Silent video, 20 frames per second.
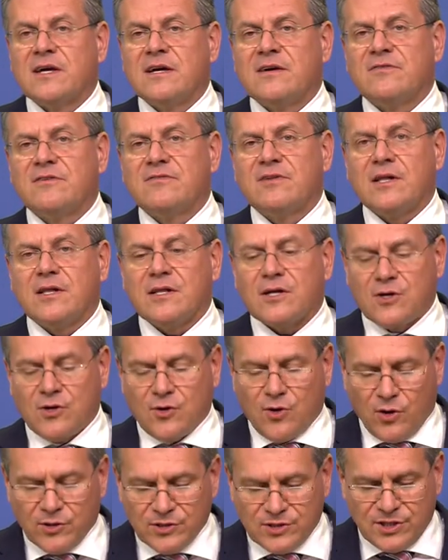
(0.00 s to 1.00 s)
We will
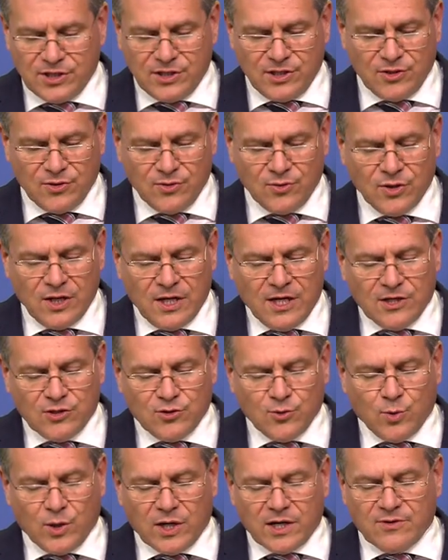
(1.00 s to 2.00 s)
continue to
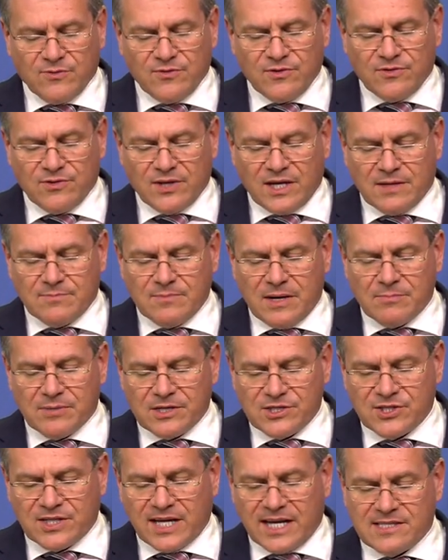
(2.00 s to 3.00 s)
work with member
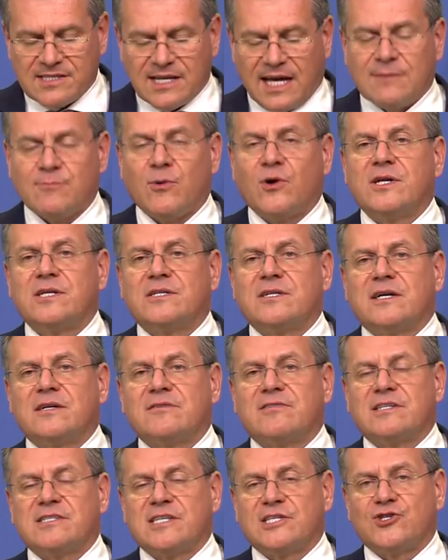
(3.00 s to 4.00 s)
states and monitor
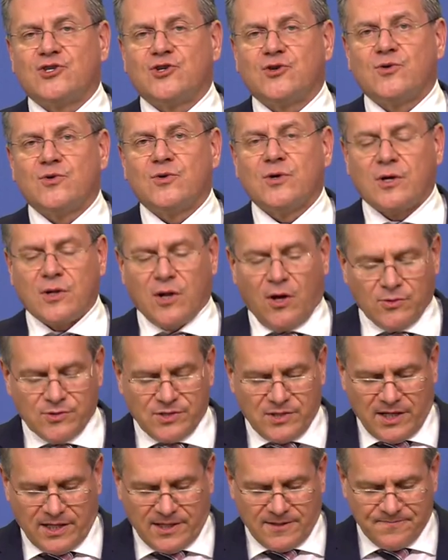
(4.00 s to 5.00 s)
this issue
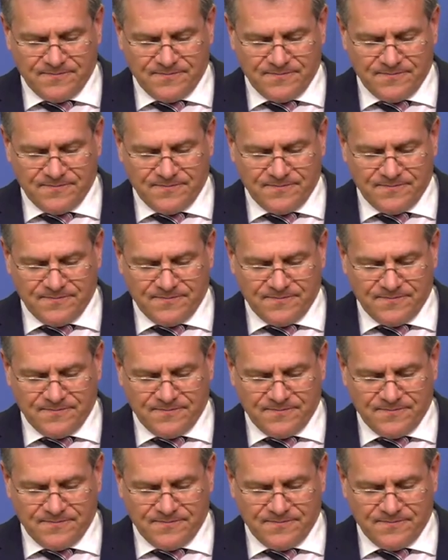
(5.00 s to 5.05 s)
closely.